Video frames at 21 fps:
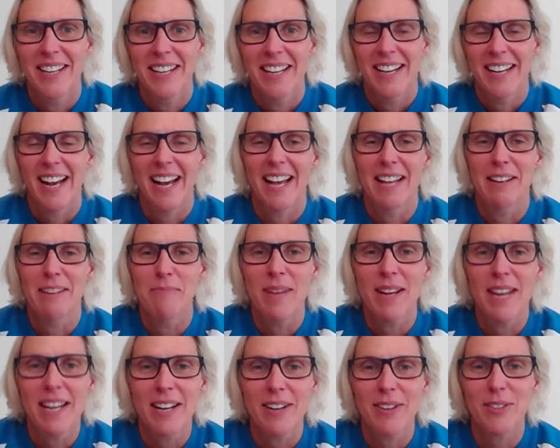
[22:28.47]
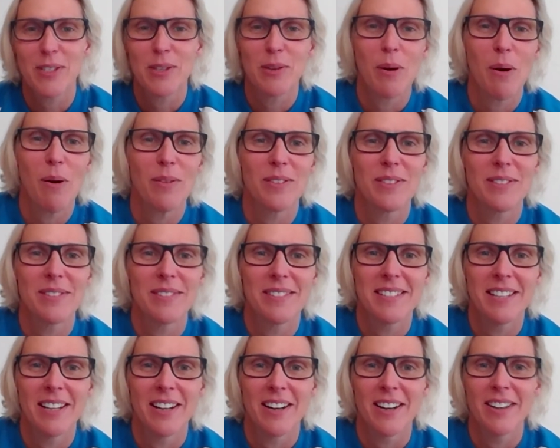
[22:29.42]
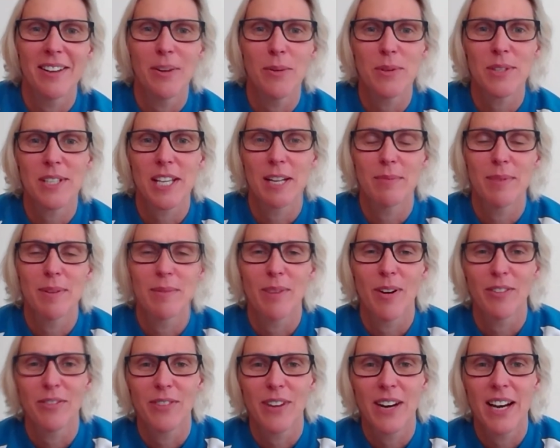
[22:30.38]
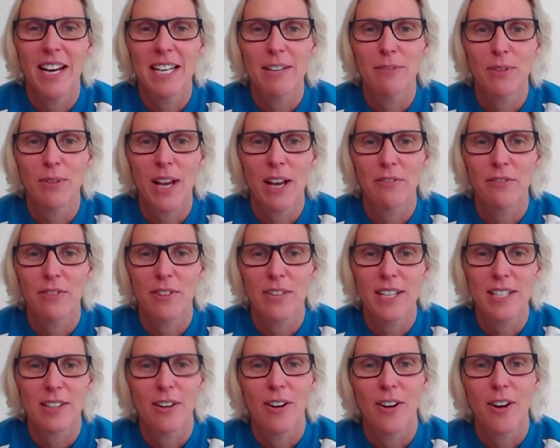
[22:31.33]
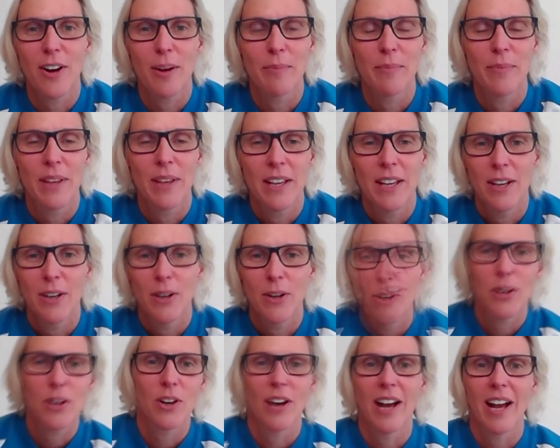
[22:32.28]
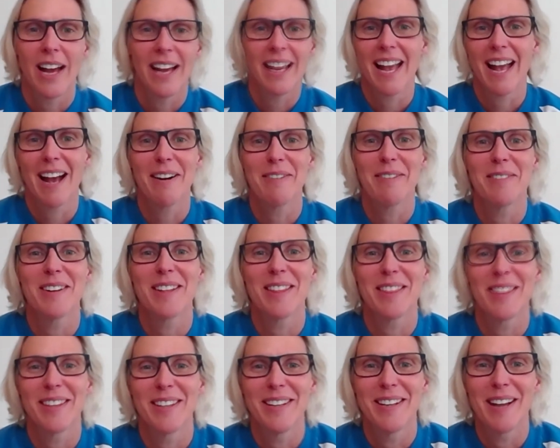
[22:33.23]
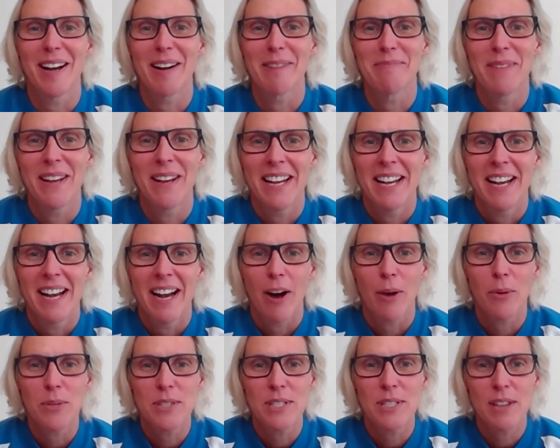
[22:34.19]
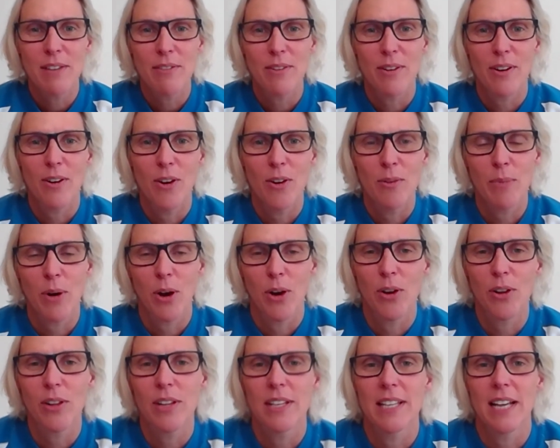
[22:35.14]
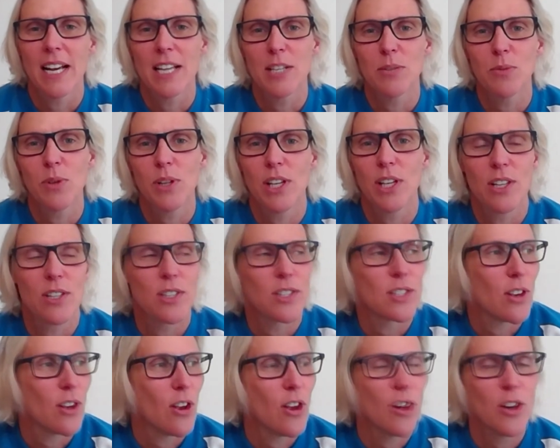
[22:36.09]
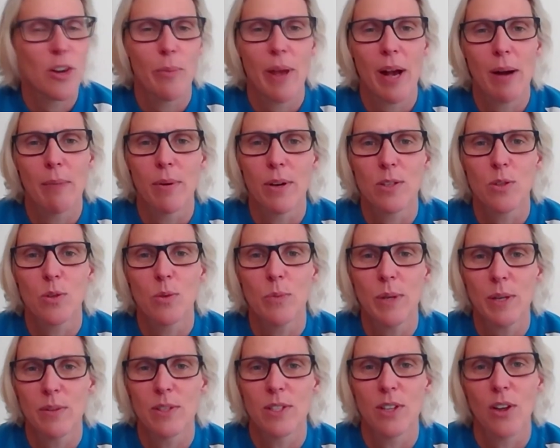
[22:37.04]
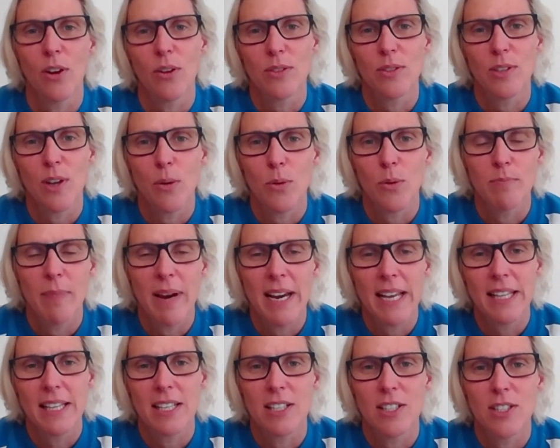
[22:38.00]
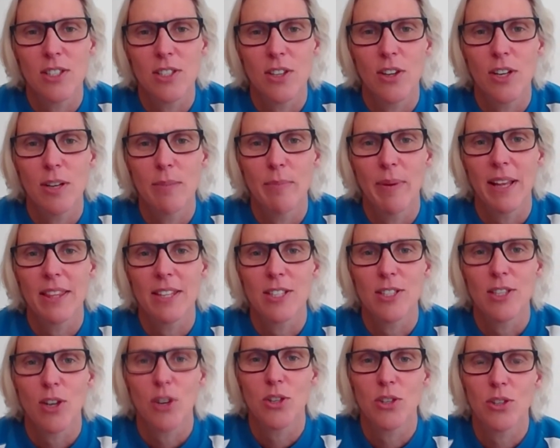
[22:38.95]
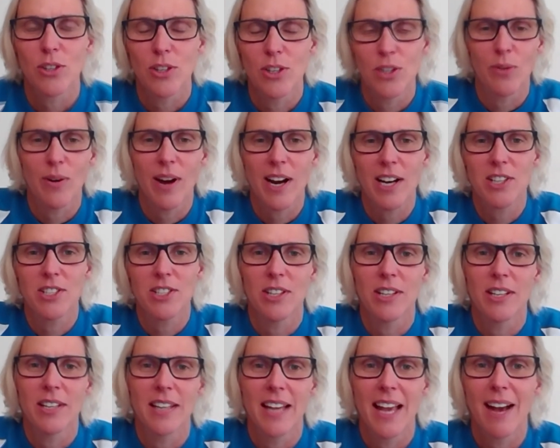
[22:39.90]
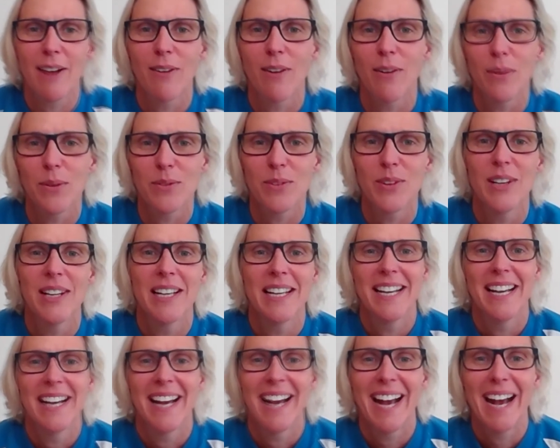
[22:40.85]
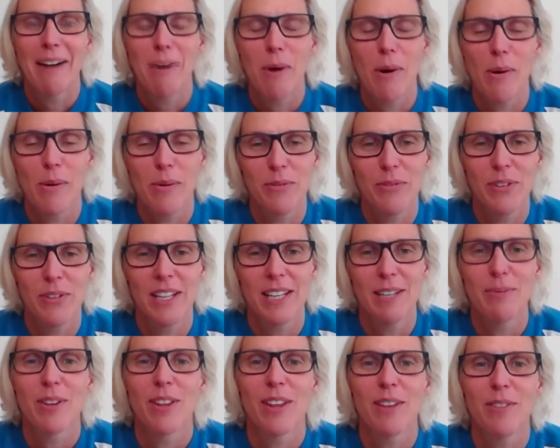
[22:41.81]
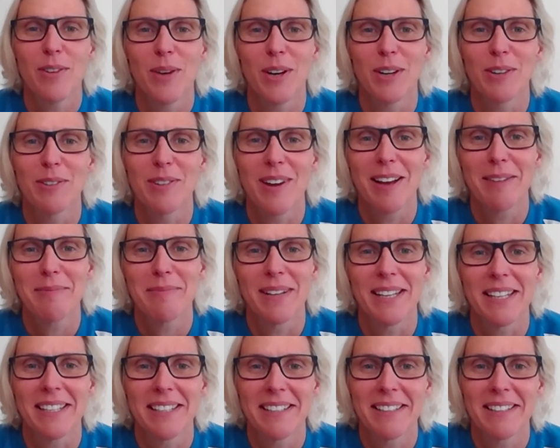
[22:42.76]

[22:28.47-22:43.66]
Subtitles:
at meals, who was going to be my friend if we had free time, who can I hang out with. And I was never in my early days really concerned about my swimming results. I was mainly concerned about the social interaction and how I would fit in with everyone around me.